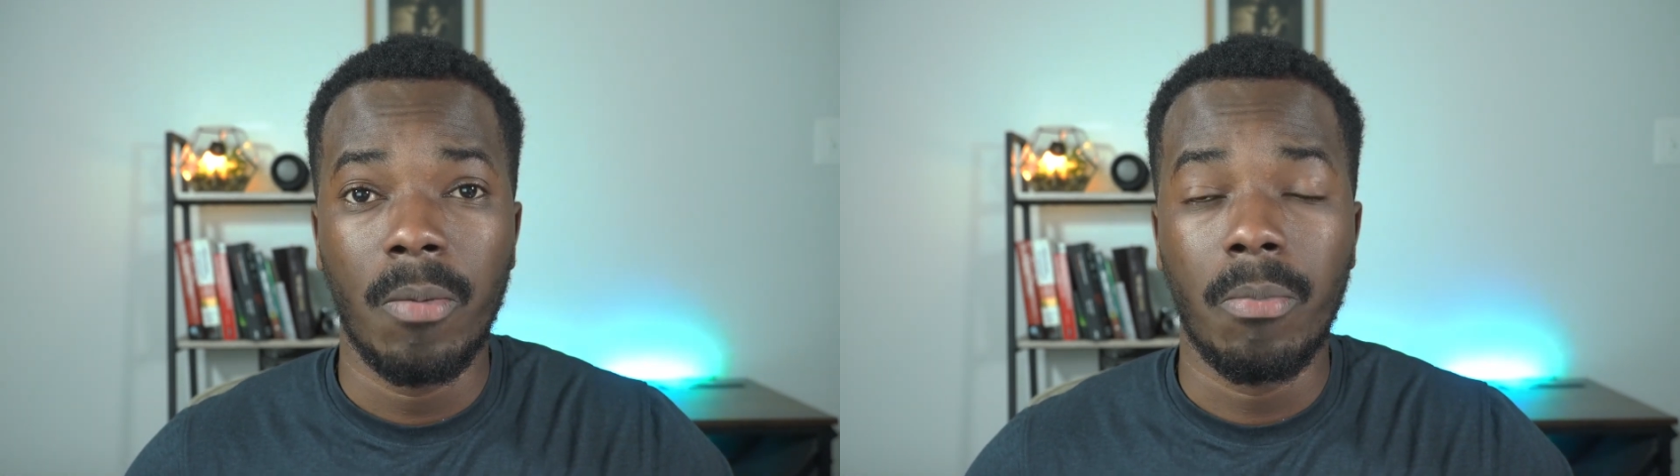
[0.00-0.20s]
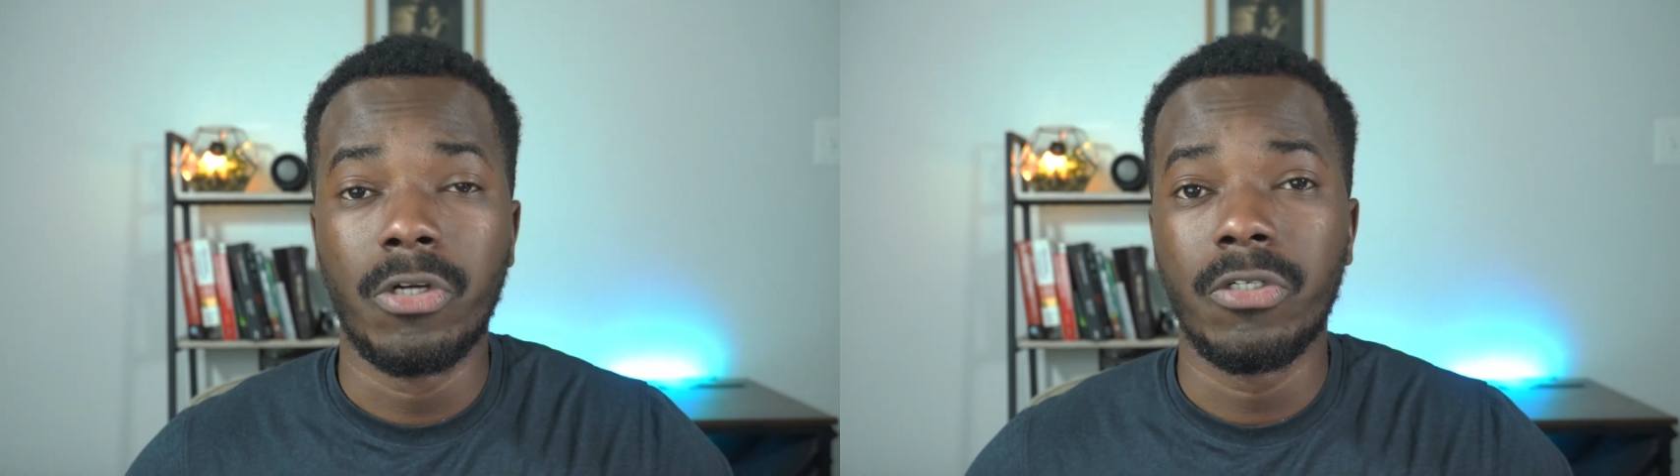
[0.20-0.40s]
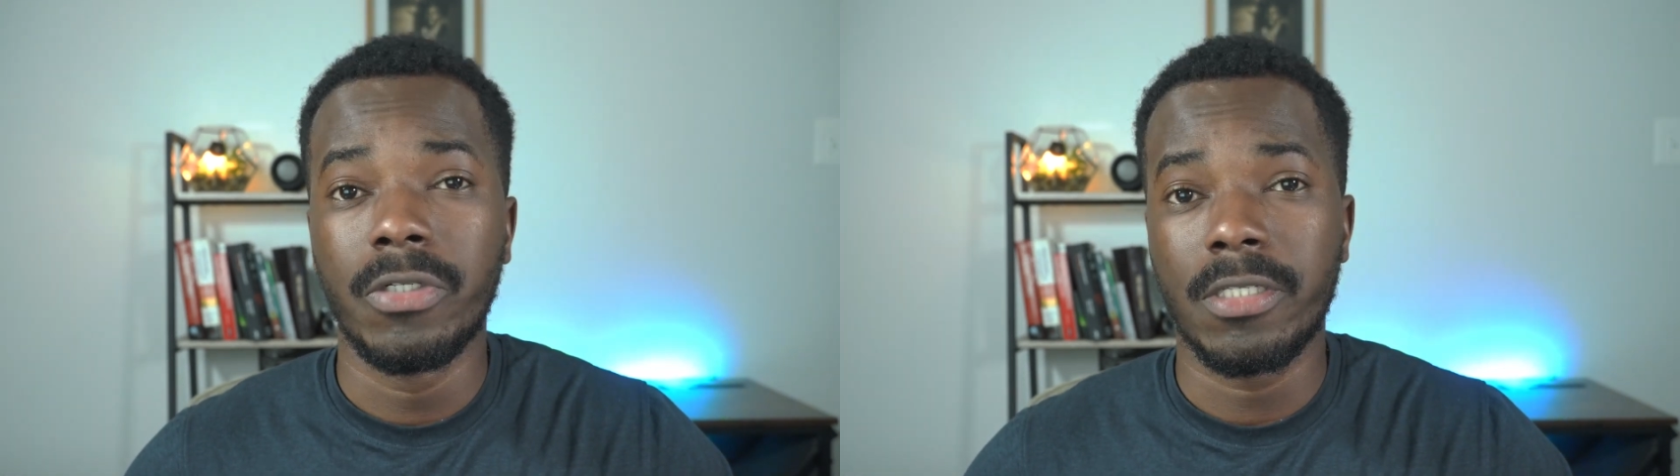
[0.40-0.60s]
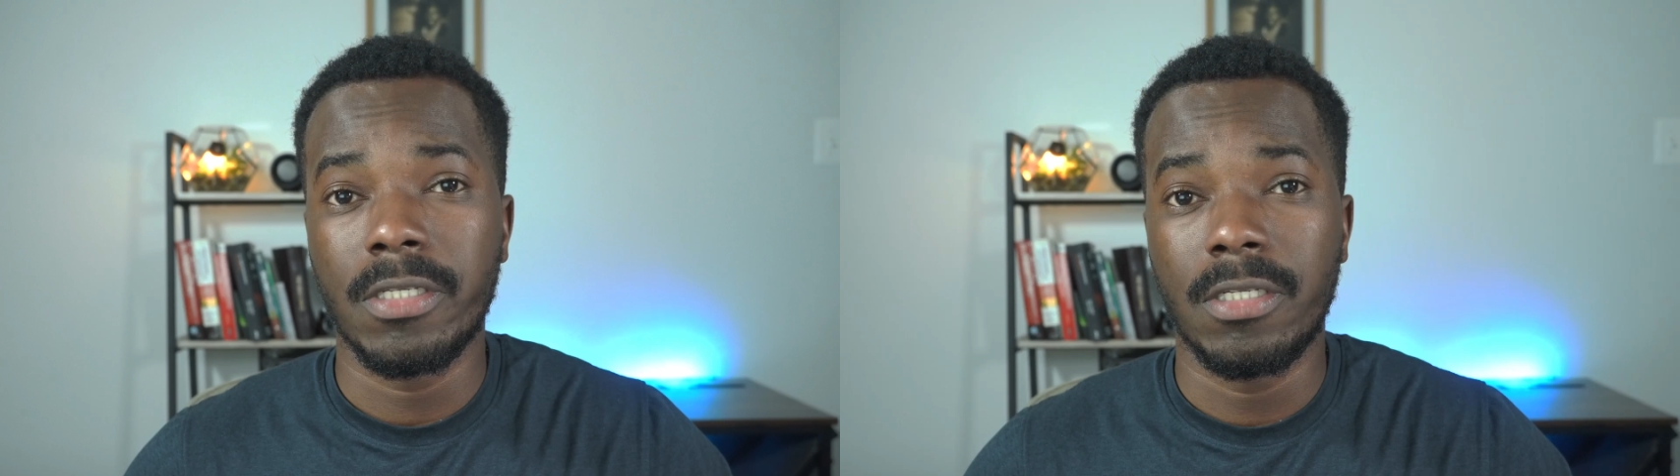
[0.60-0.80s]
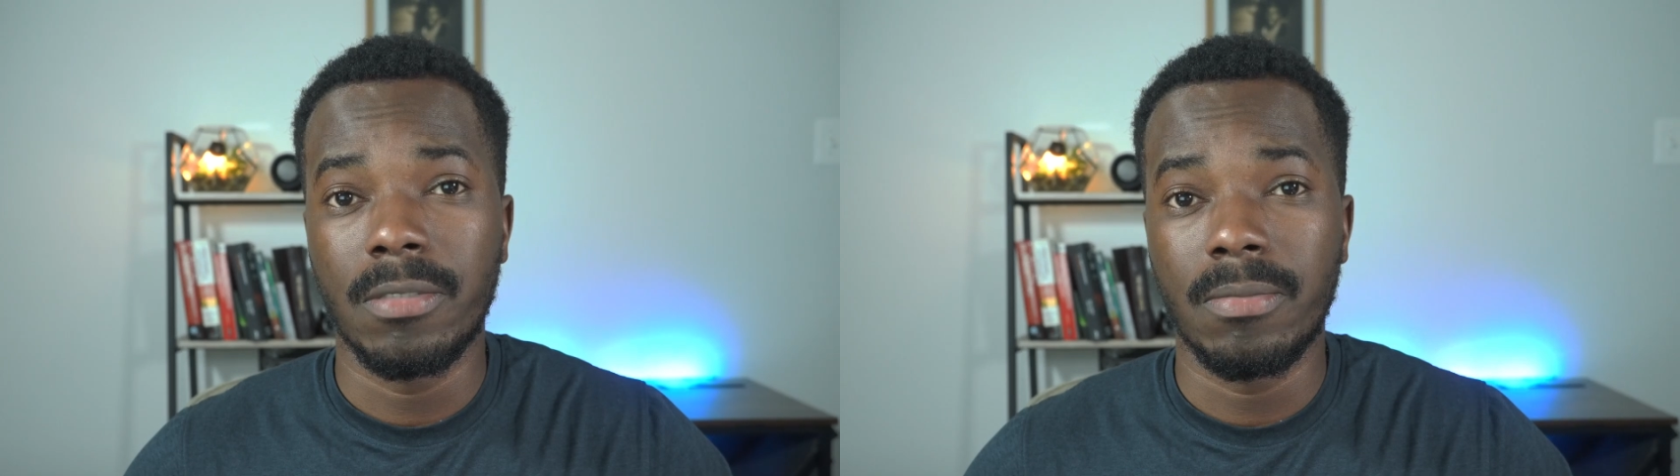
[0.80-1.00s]
Monitoring
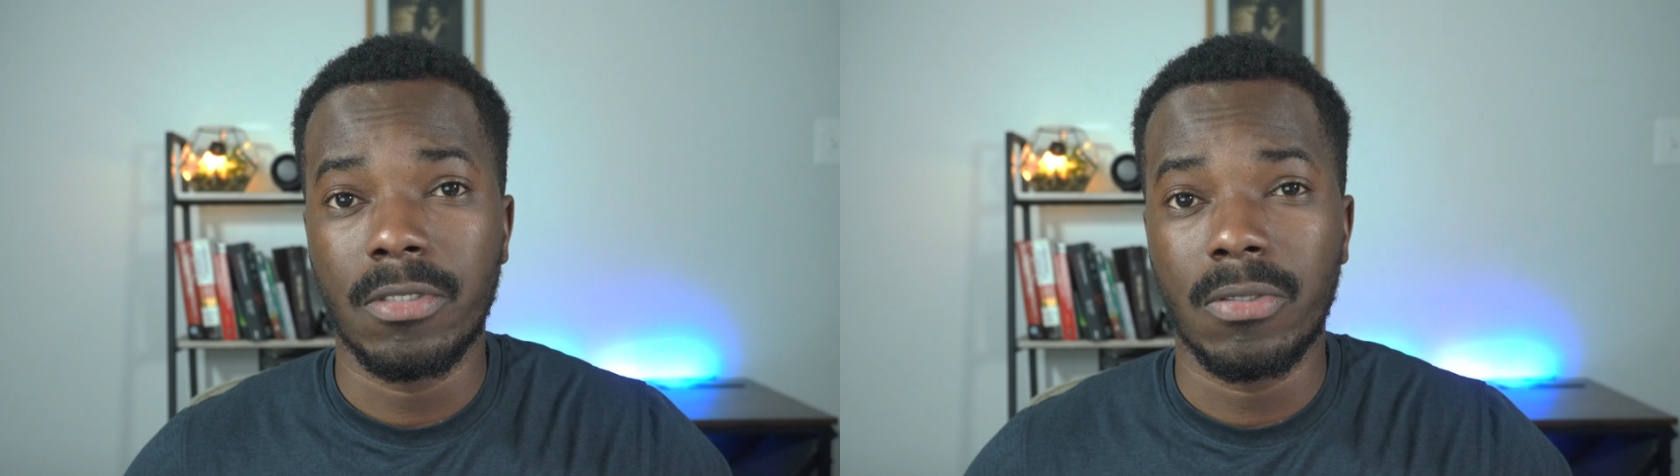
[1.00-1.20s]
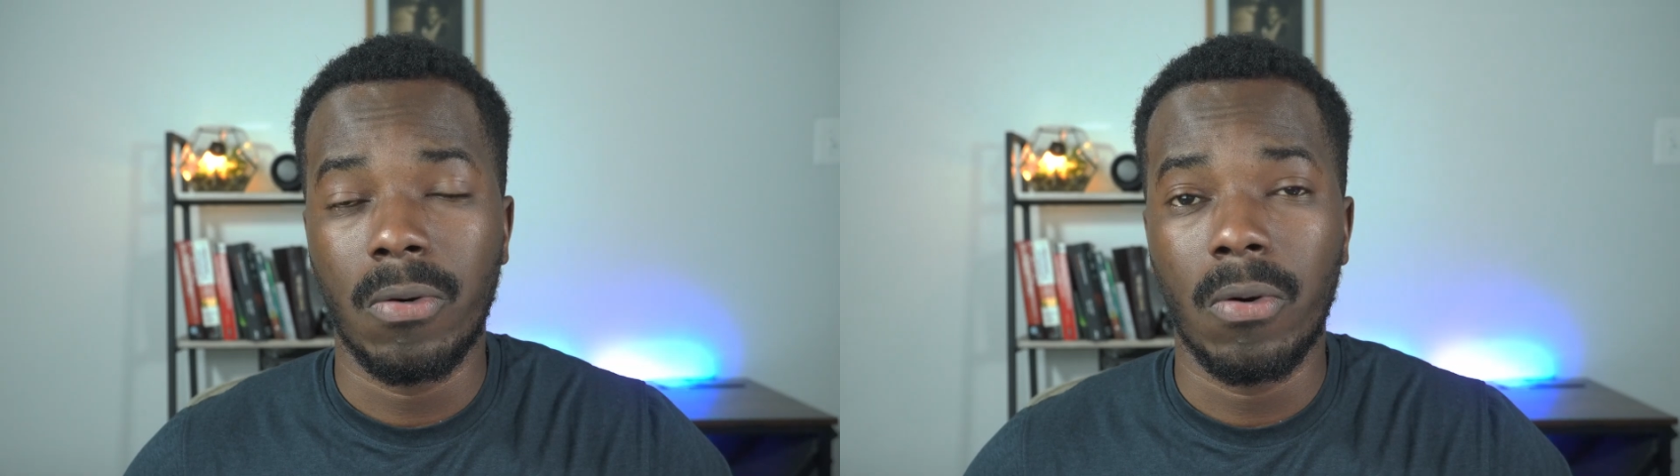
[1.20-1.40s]
systems,